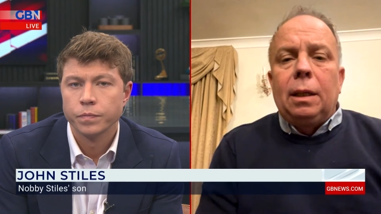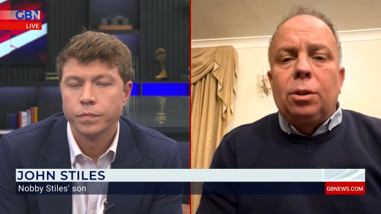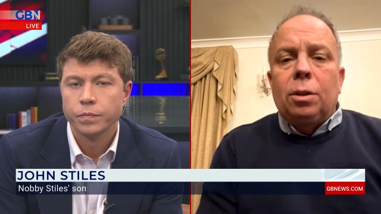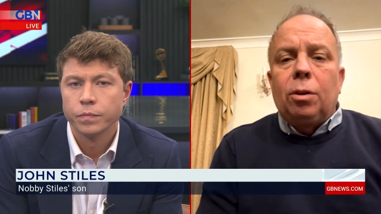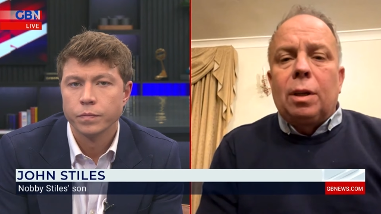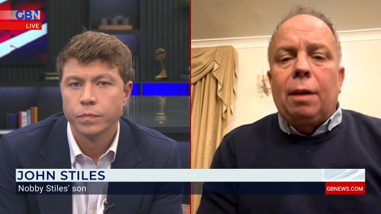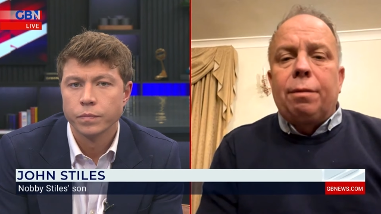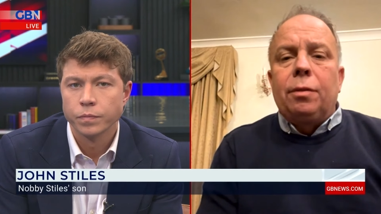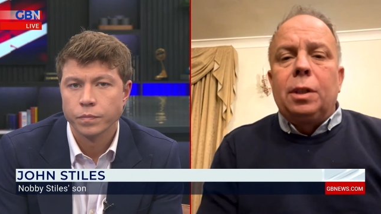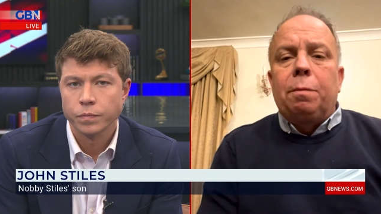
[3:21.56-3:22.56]
Speaker 1: It doesn't look
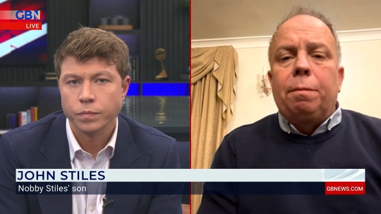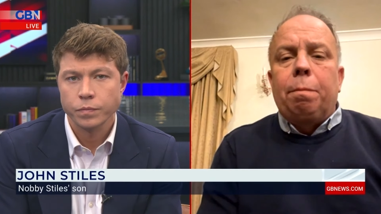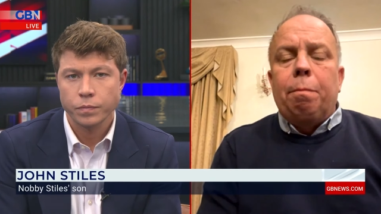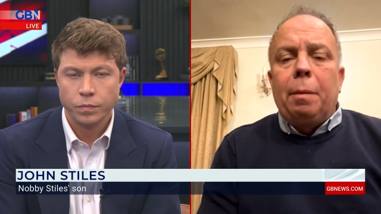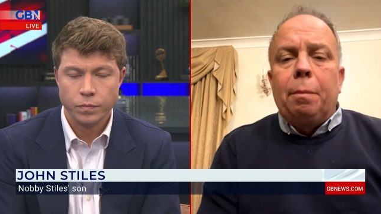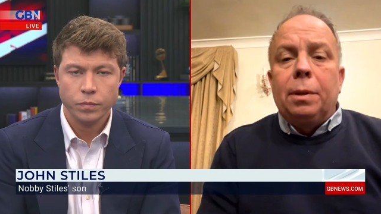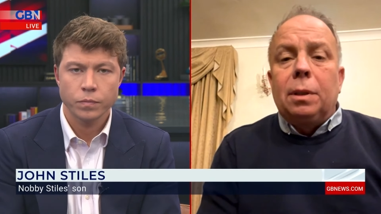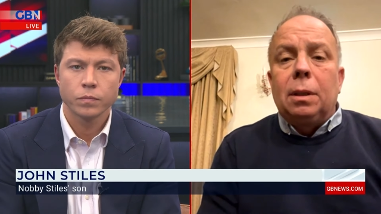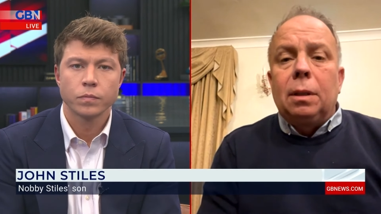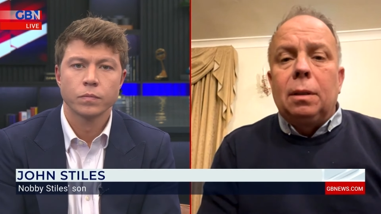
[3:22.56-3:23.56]
after its
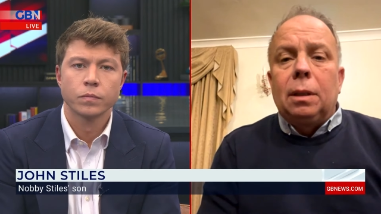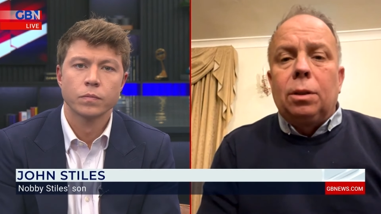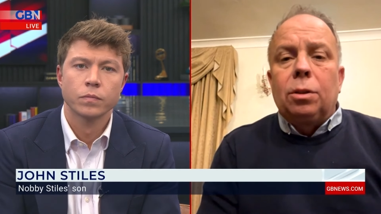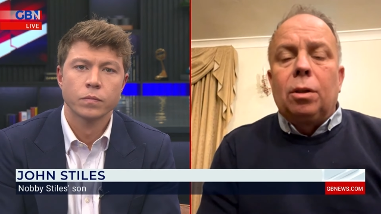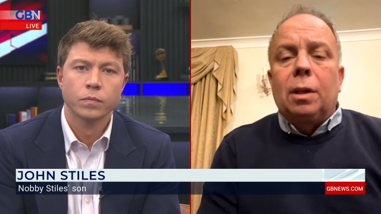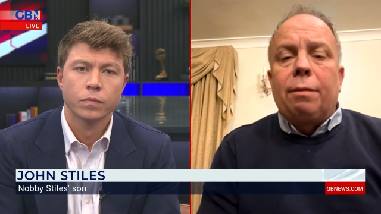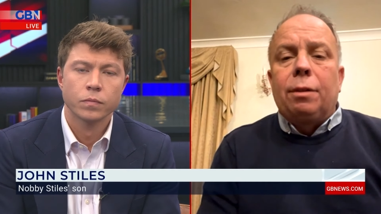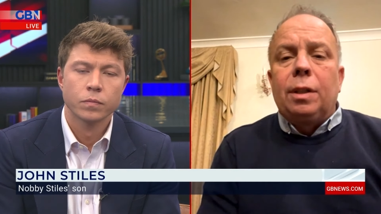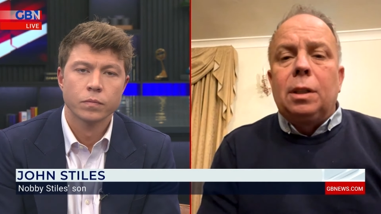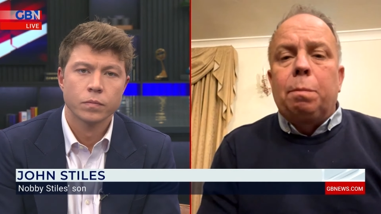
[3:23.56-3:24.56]
members. It doesn't look
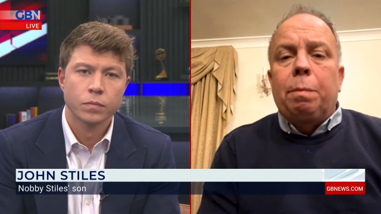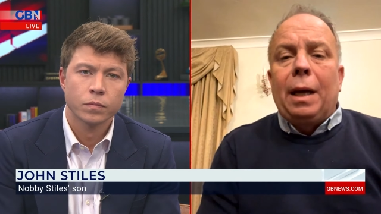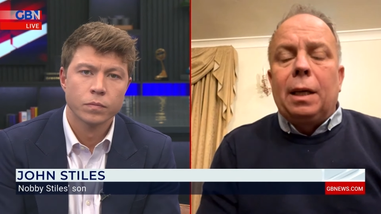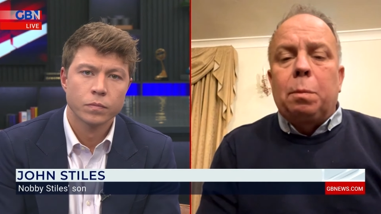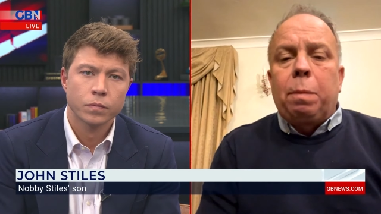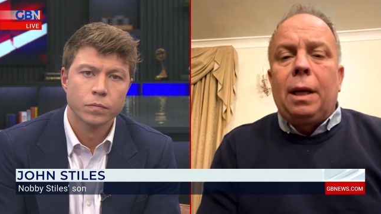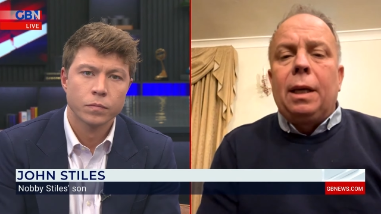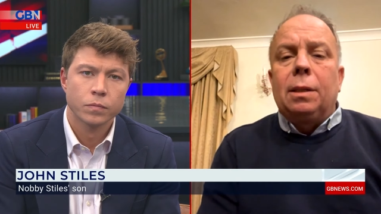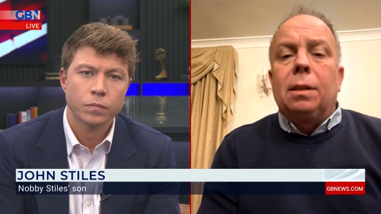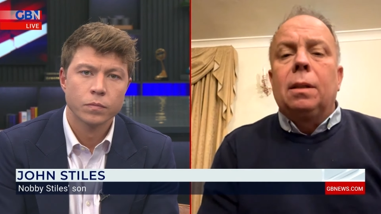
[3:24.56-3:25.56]
after its
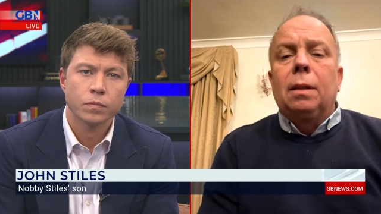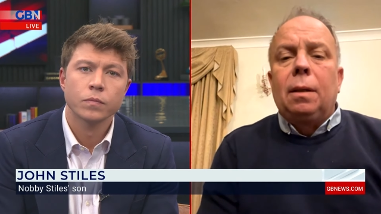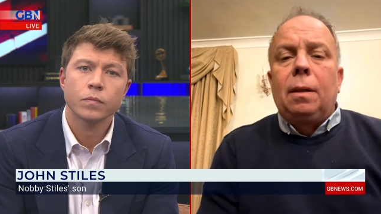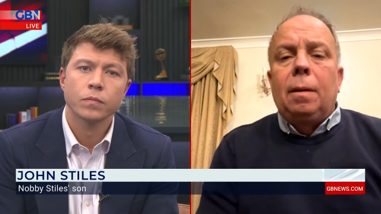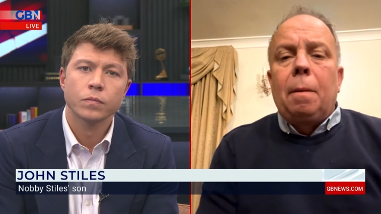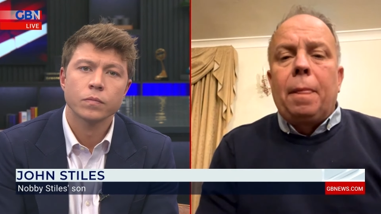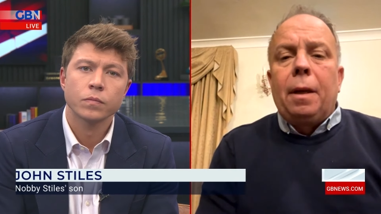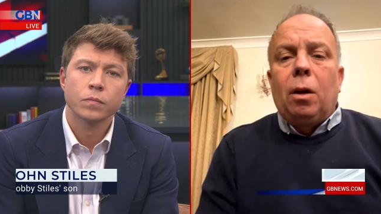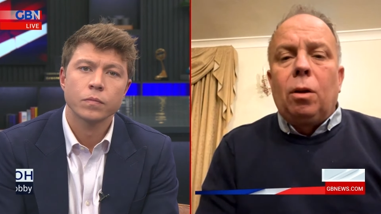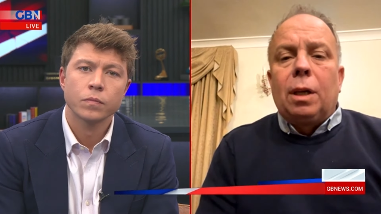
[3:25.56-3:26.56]
ex-players.
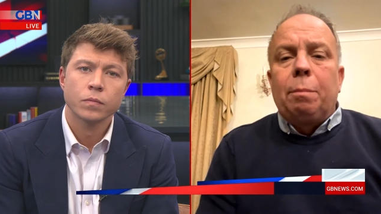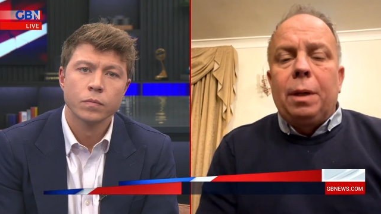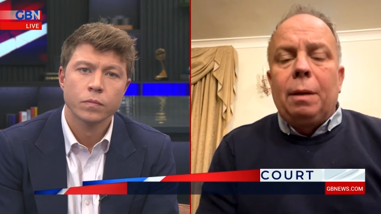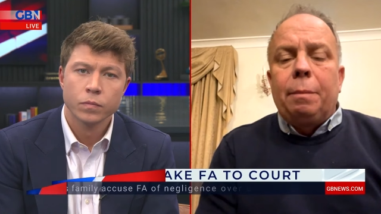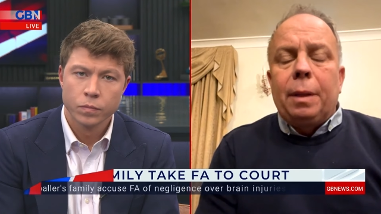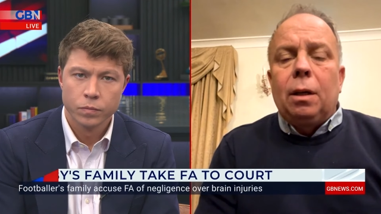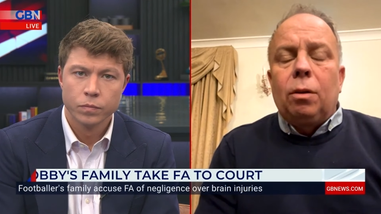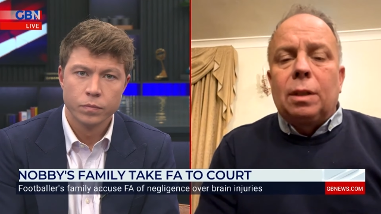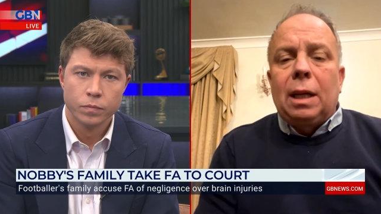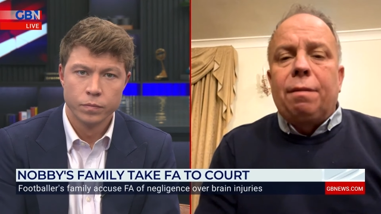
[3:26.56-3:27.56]
They're not looking being
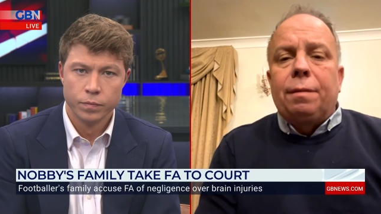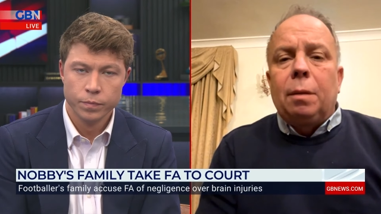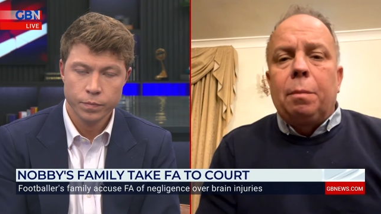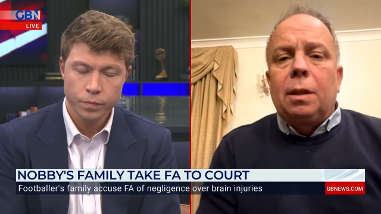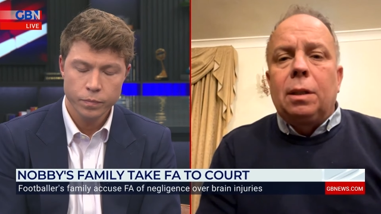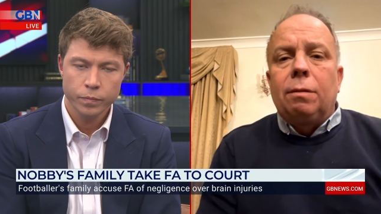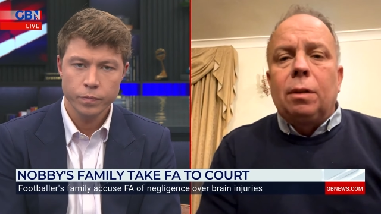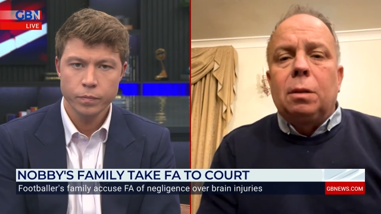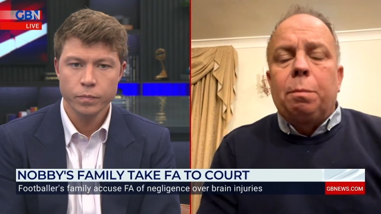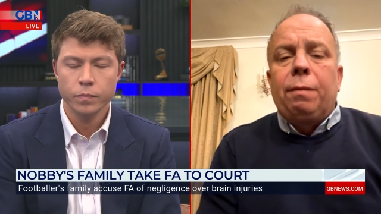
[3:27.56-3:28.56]
looked after because
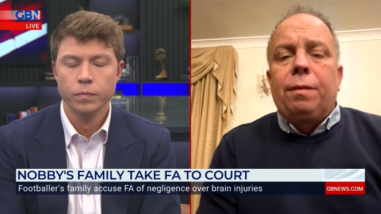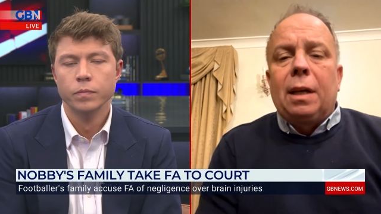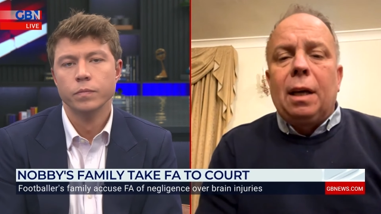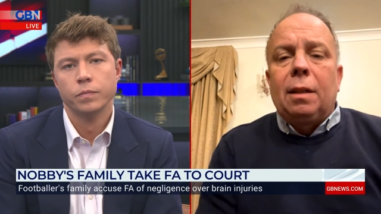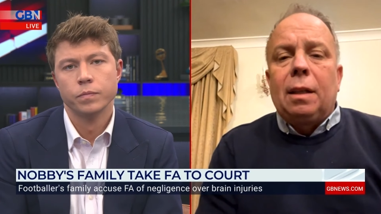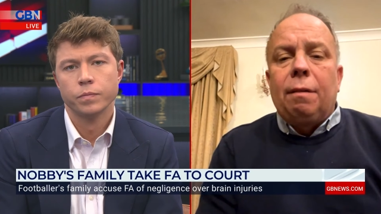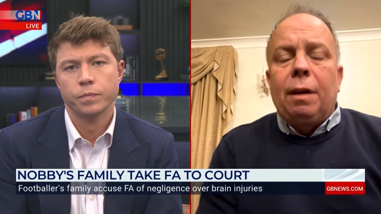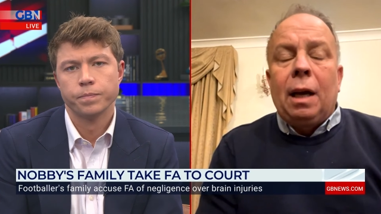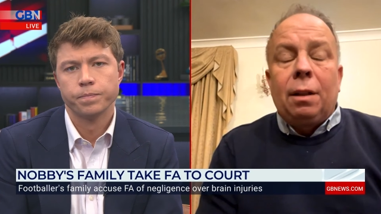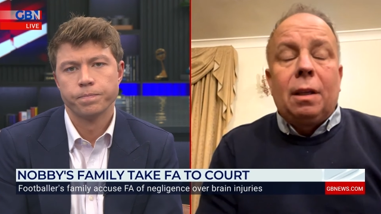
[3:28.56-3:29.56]
they've got to pay for
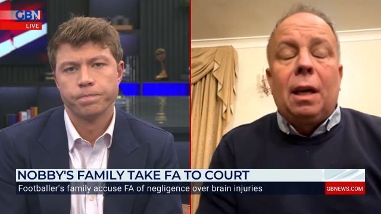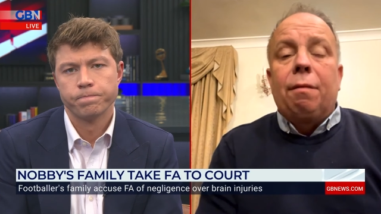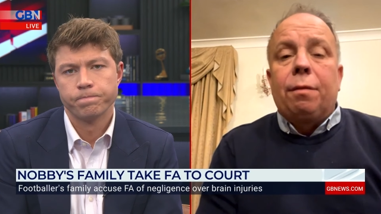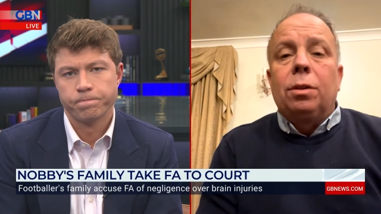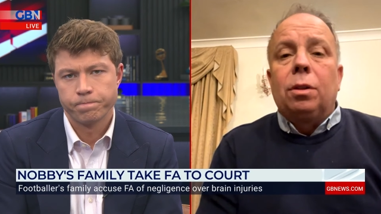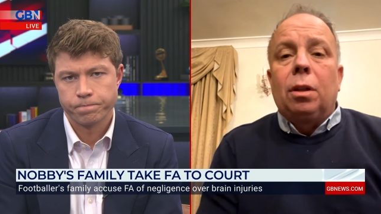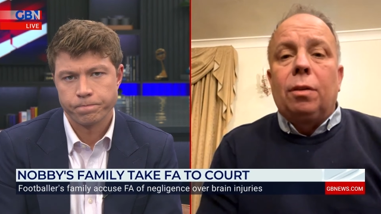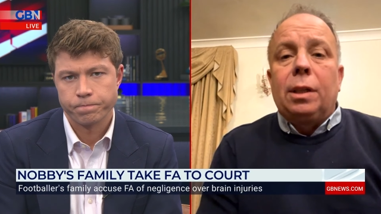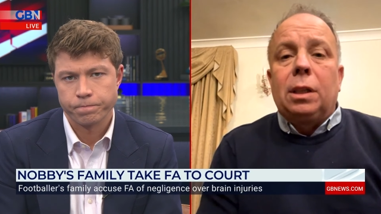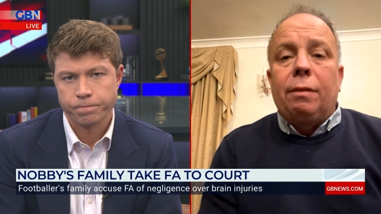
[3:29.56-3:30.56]
health care funds and all
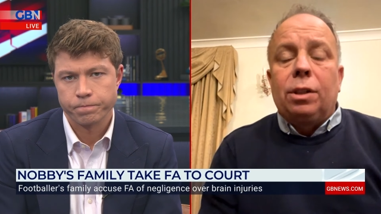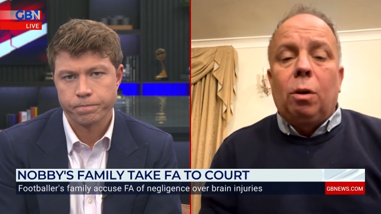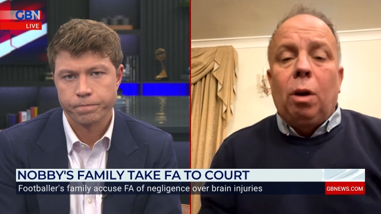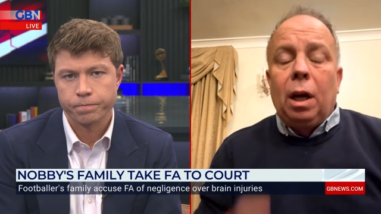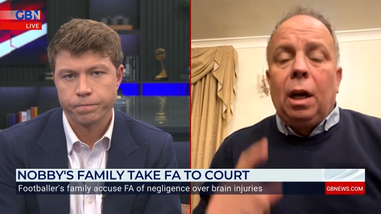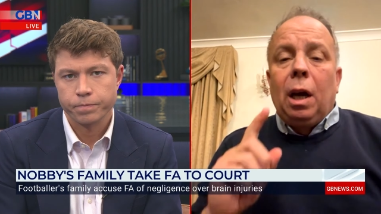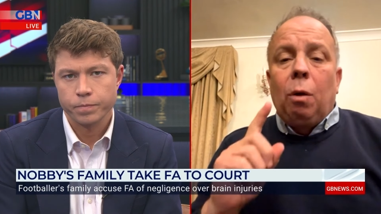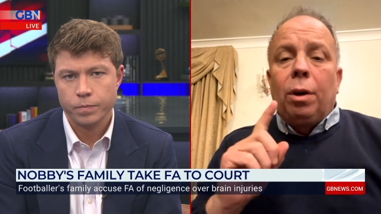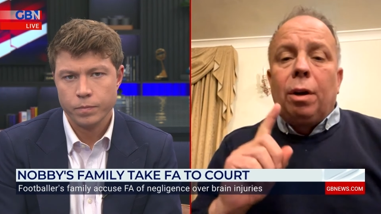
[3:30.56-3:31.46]
the rest of it. So I